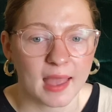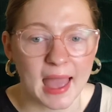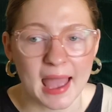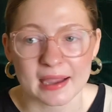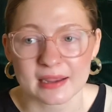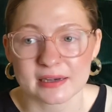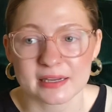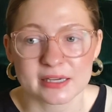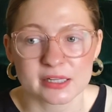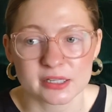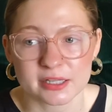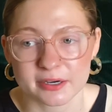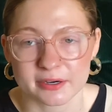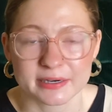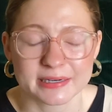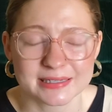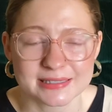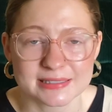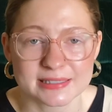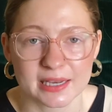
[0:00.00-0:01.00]
acne
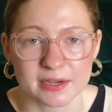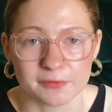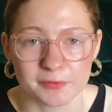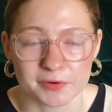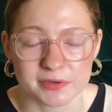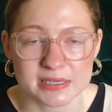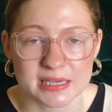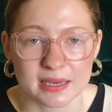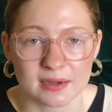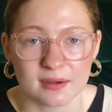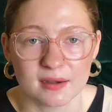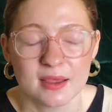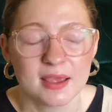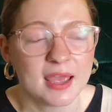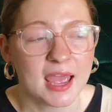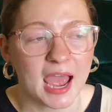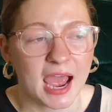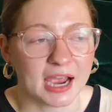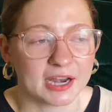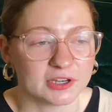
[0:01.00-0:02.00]
clearing skin routine,
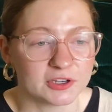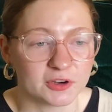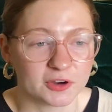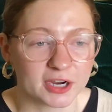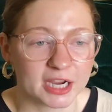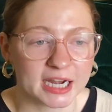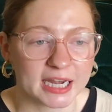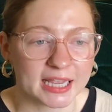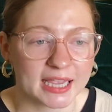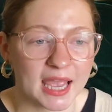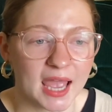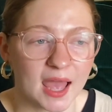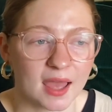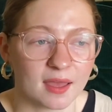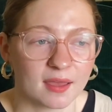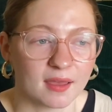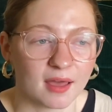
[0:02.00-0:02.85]
and you're gonna get